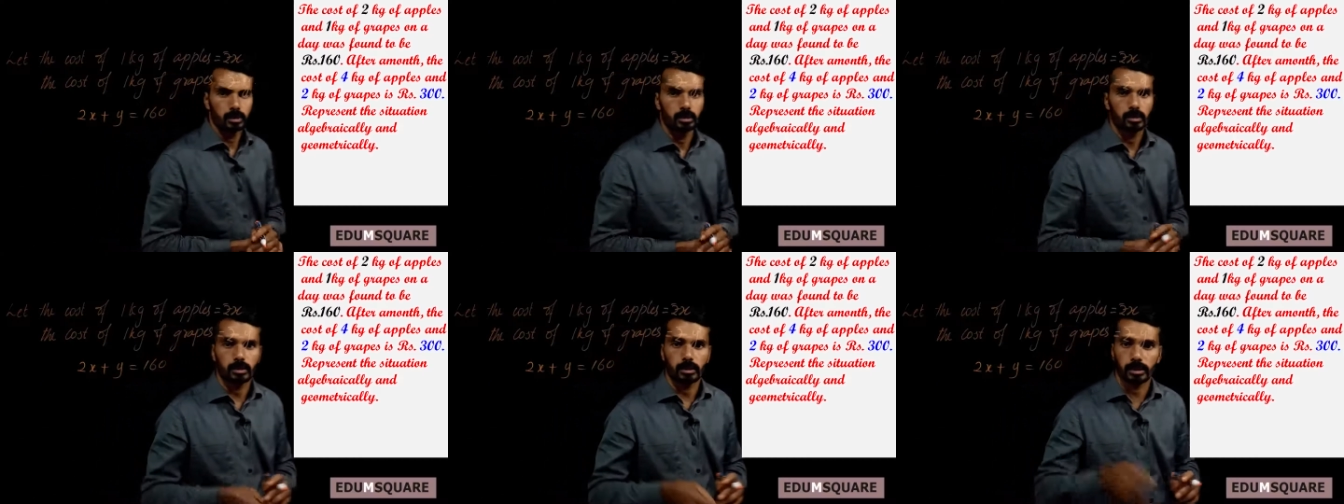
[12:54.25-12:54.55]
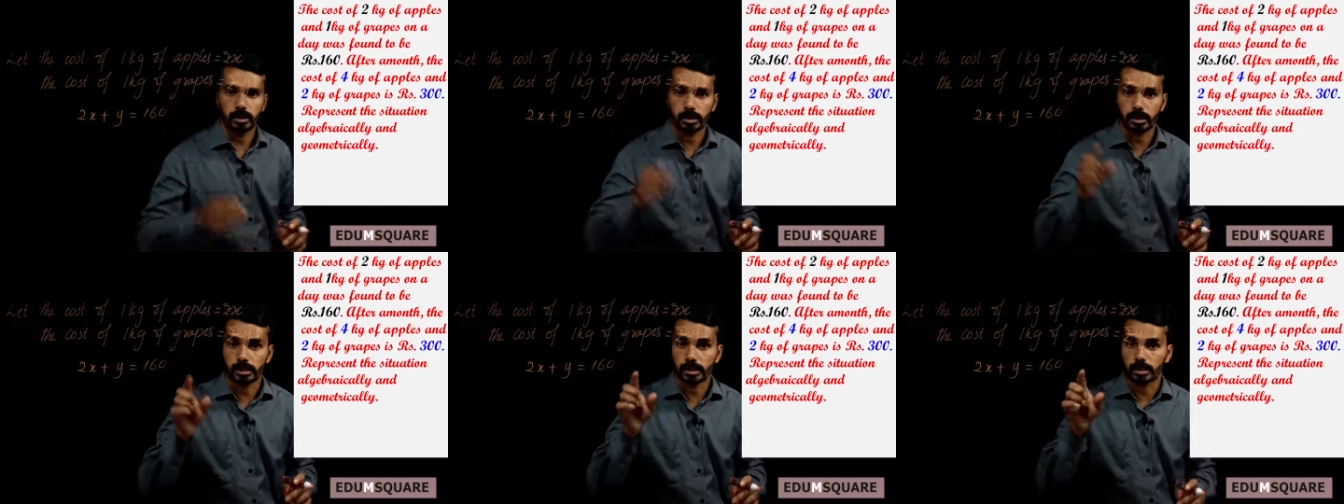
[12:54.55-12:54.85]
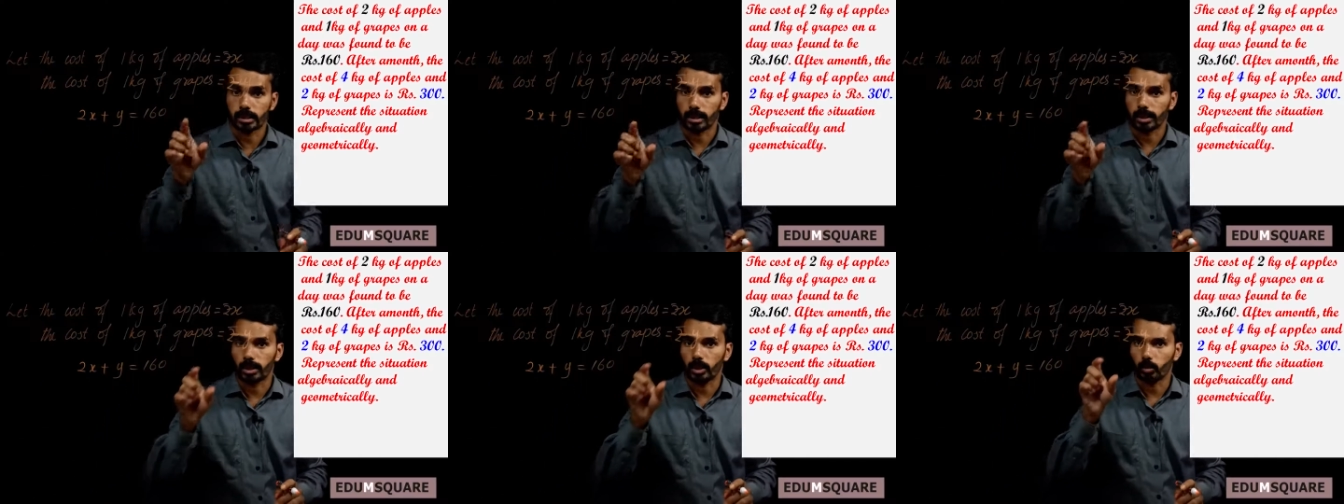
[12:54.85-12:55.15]
This is
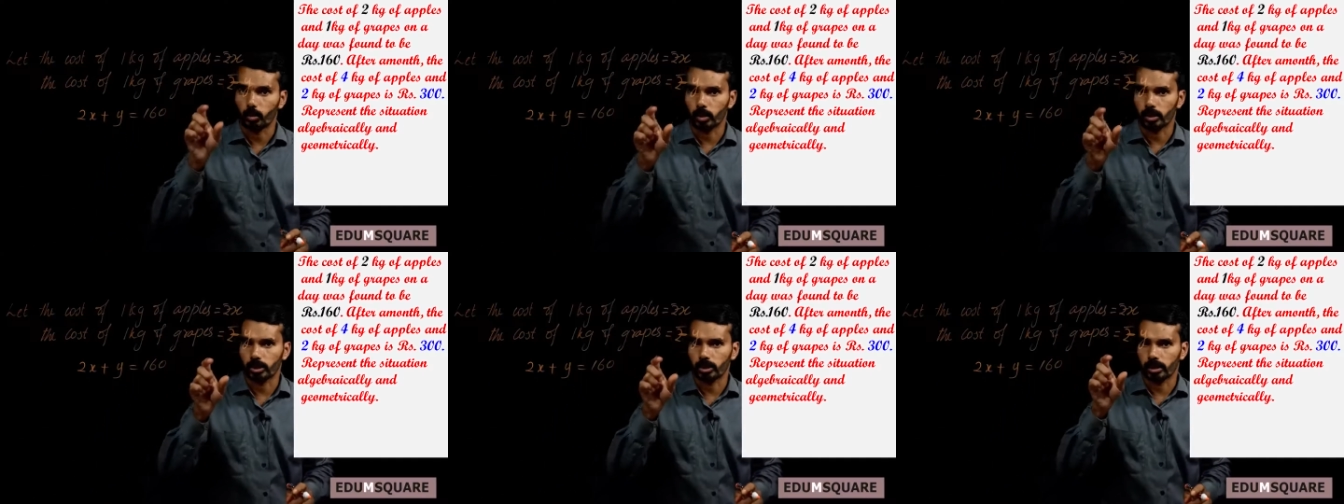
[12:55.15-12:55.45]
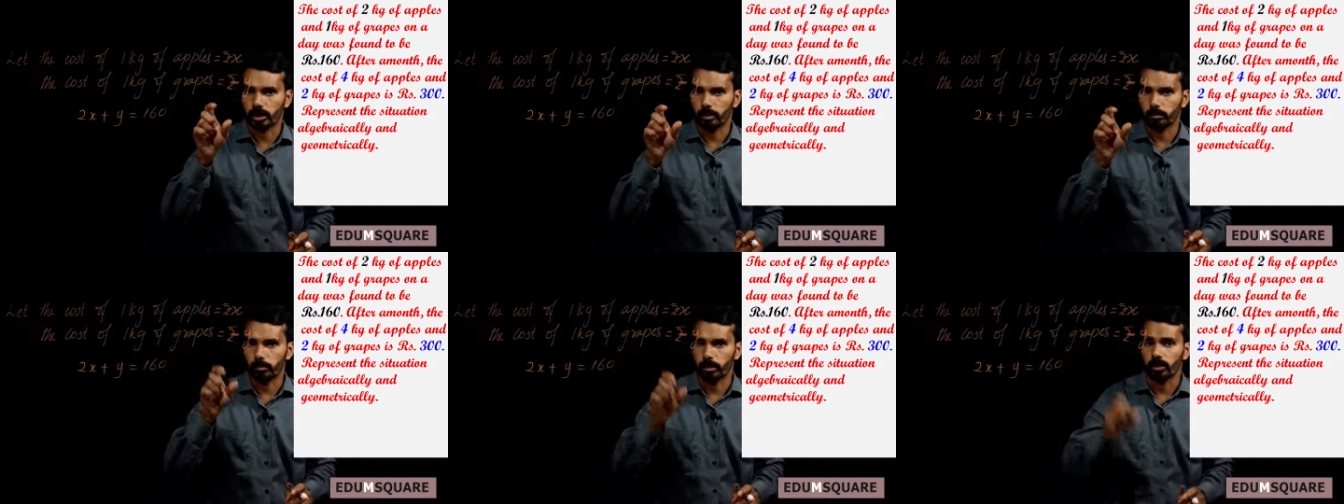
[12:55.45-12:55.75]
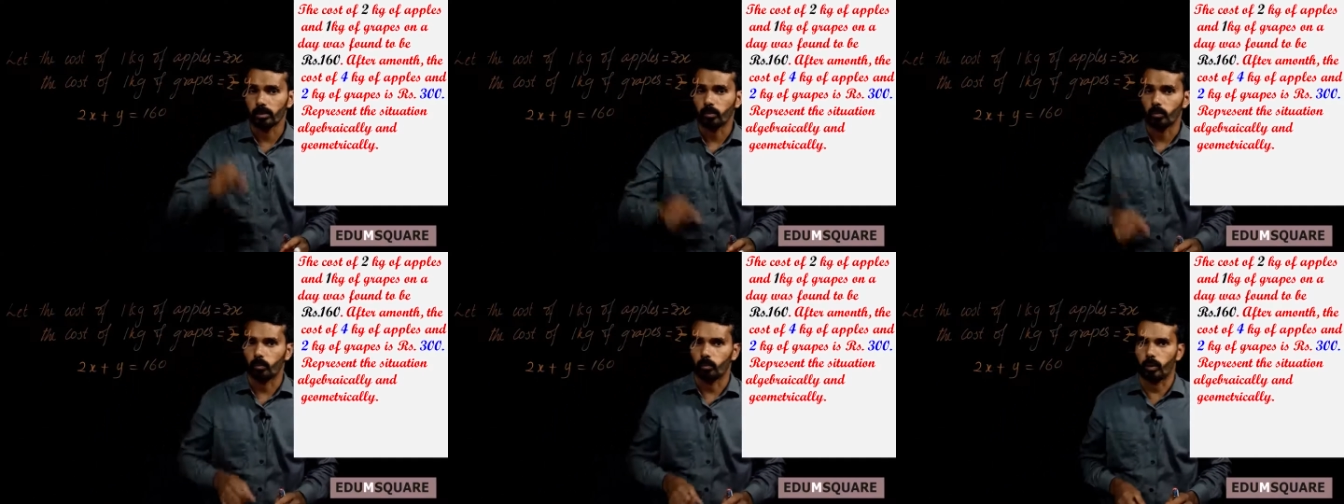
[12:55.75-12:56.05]
the equation
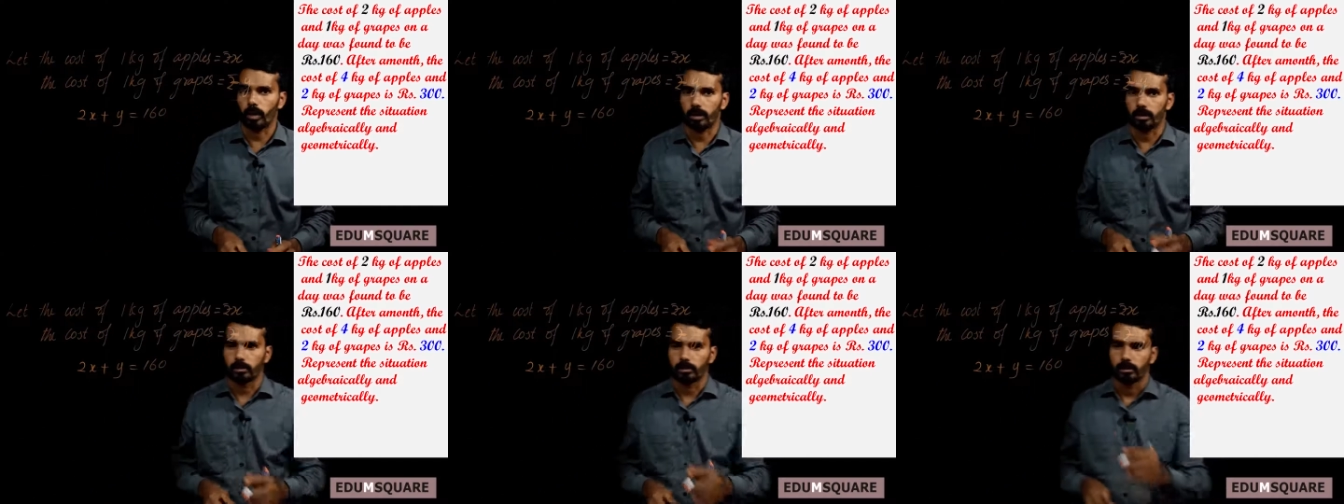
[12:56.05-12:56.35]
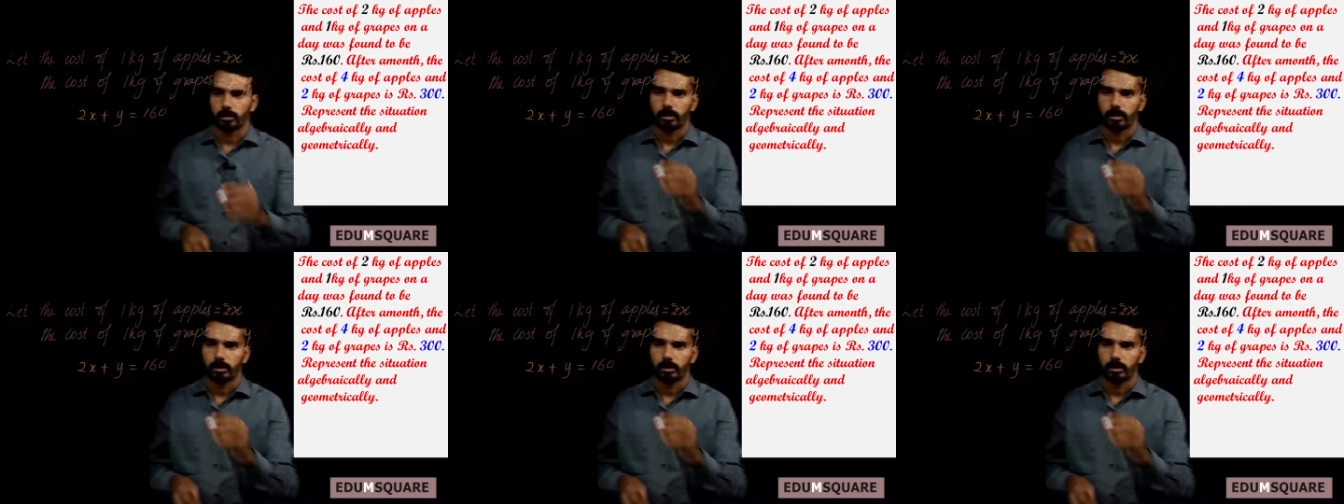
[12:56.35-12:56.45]
number 1.